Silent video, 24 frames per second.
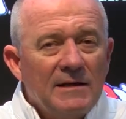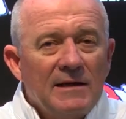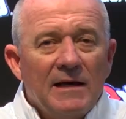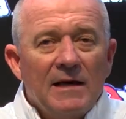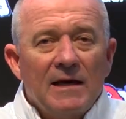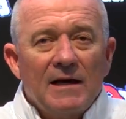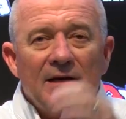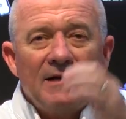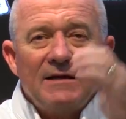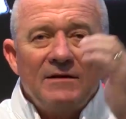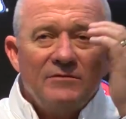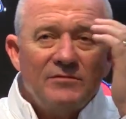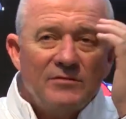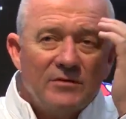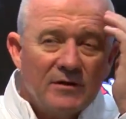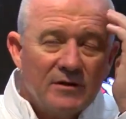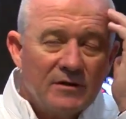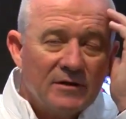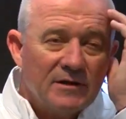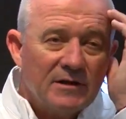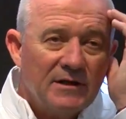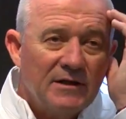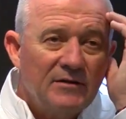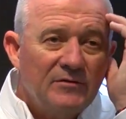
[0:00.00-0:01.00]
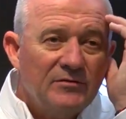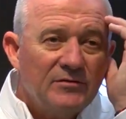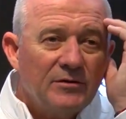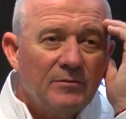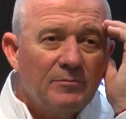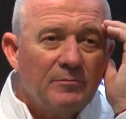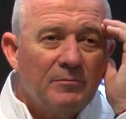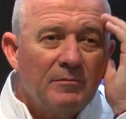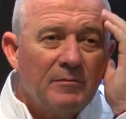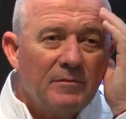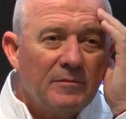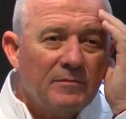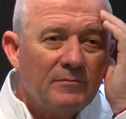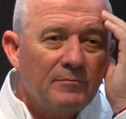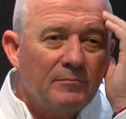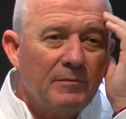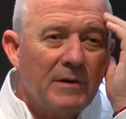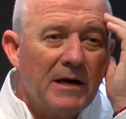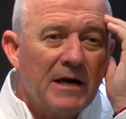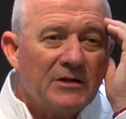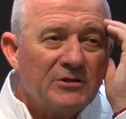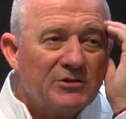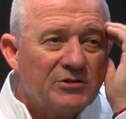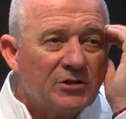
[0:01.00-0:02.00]
Yeah, he's a
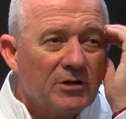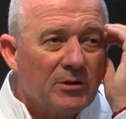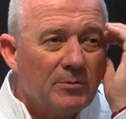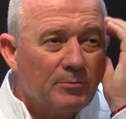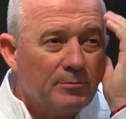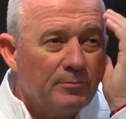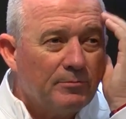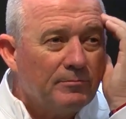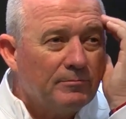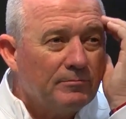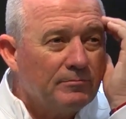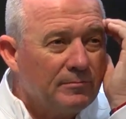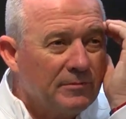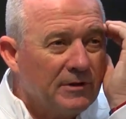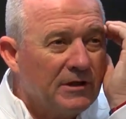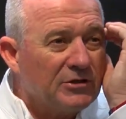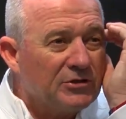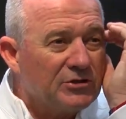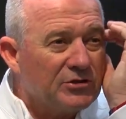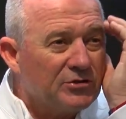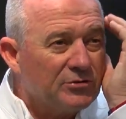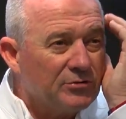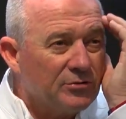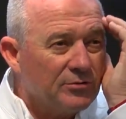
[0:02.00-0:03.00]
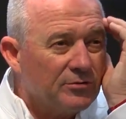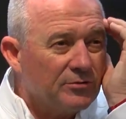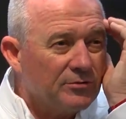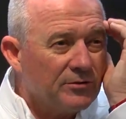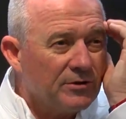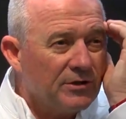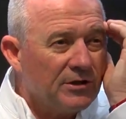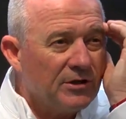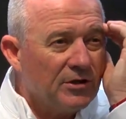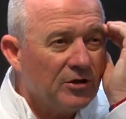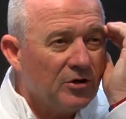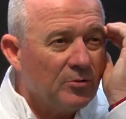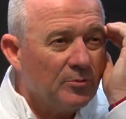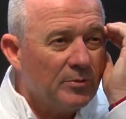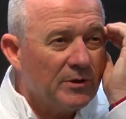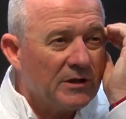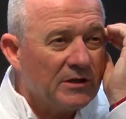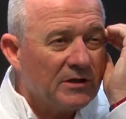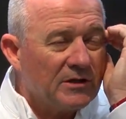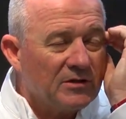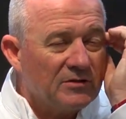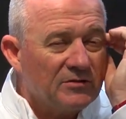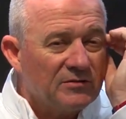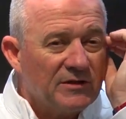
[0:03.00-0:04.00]
matchup issue,
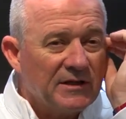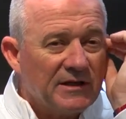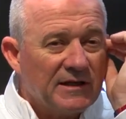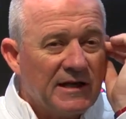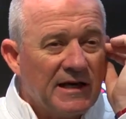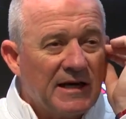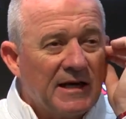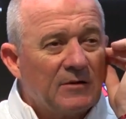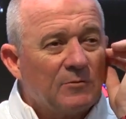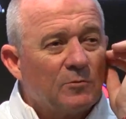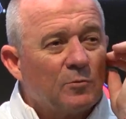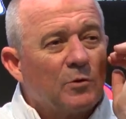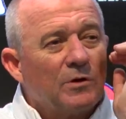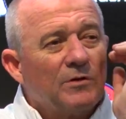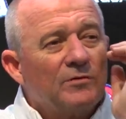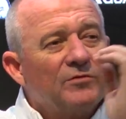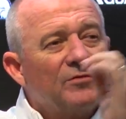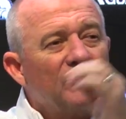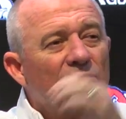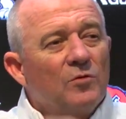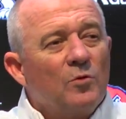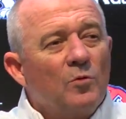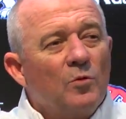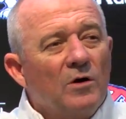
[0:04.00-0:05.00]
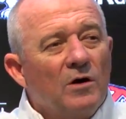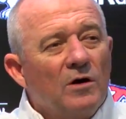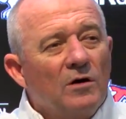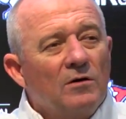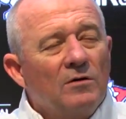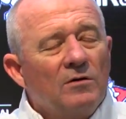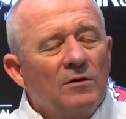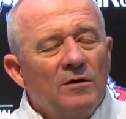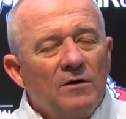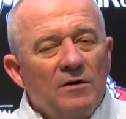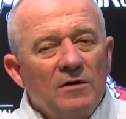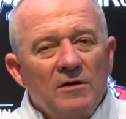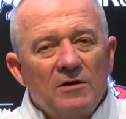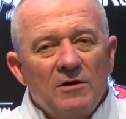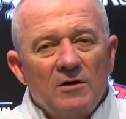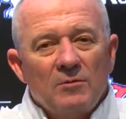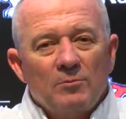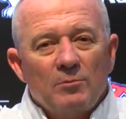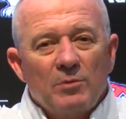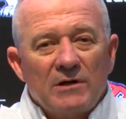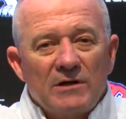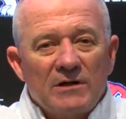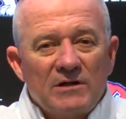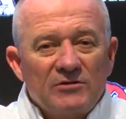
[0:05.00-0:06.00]
because he can run so well.
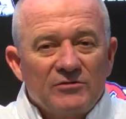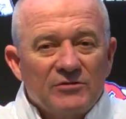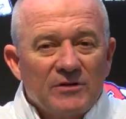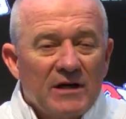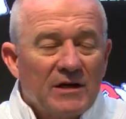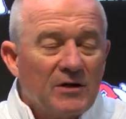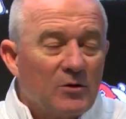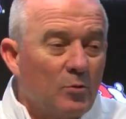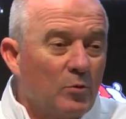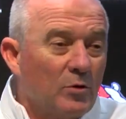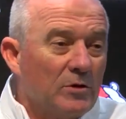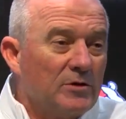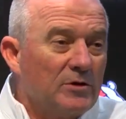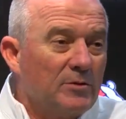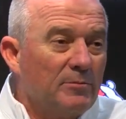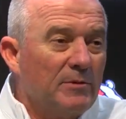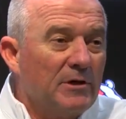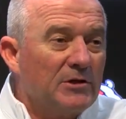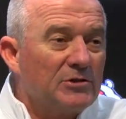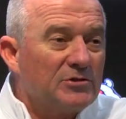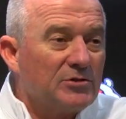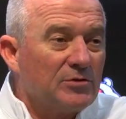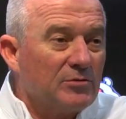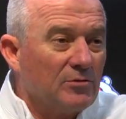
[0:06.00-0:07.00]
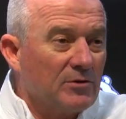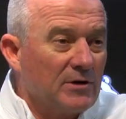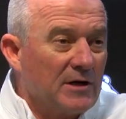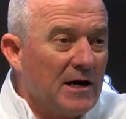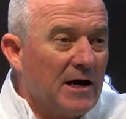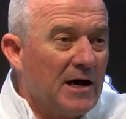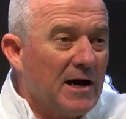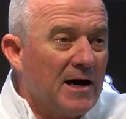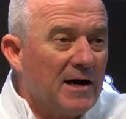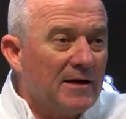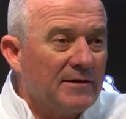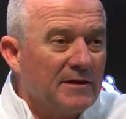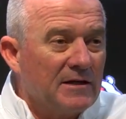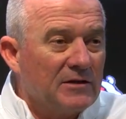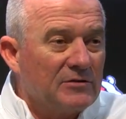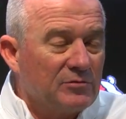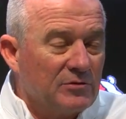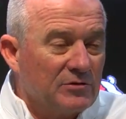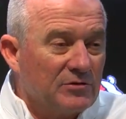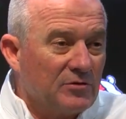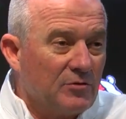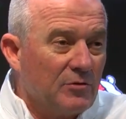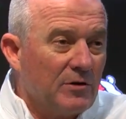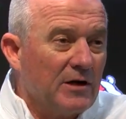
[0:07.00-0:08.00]
But he's not a one-dimensional guy, and that's
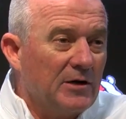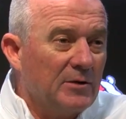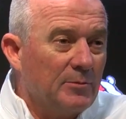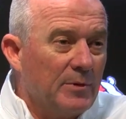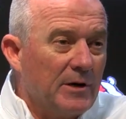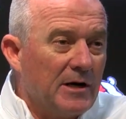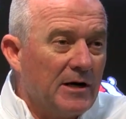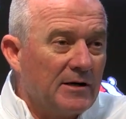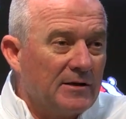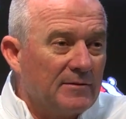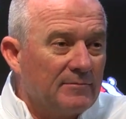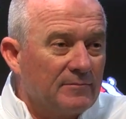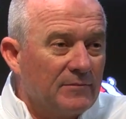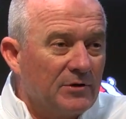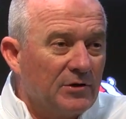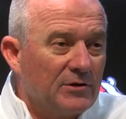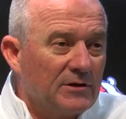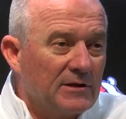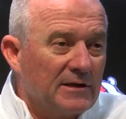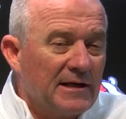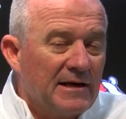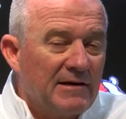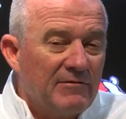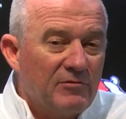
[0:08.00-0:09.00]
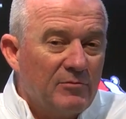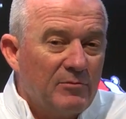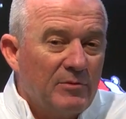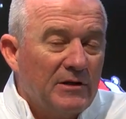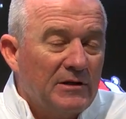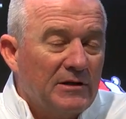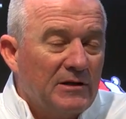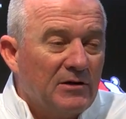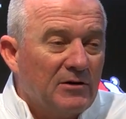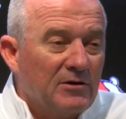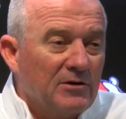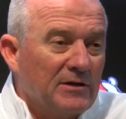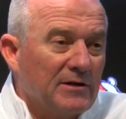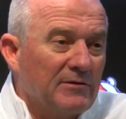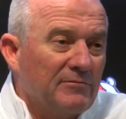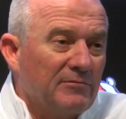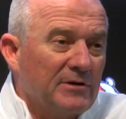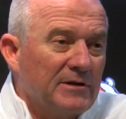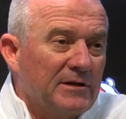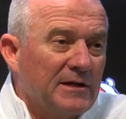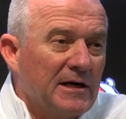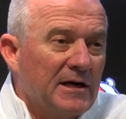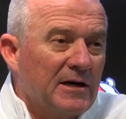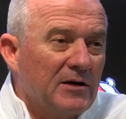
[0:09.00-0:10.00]
what's great about him. You could have him in there on
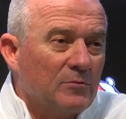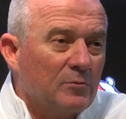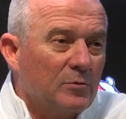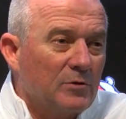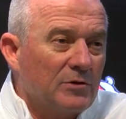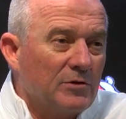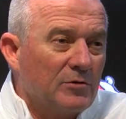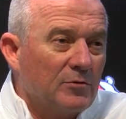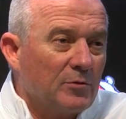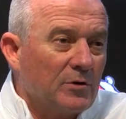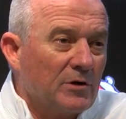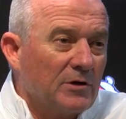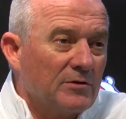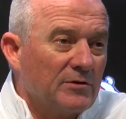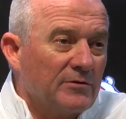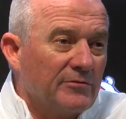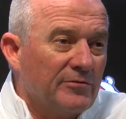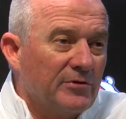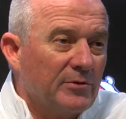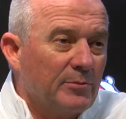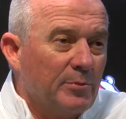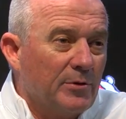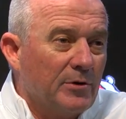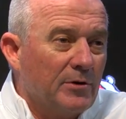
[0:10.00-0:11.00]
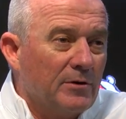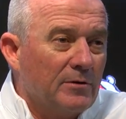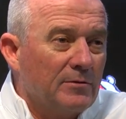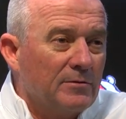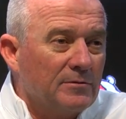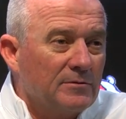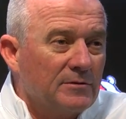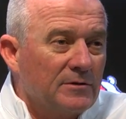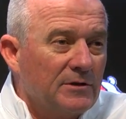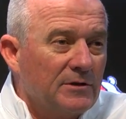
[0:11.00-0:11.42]
every down when you're running the football.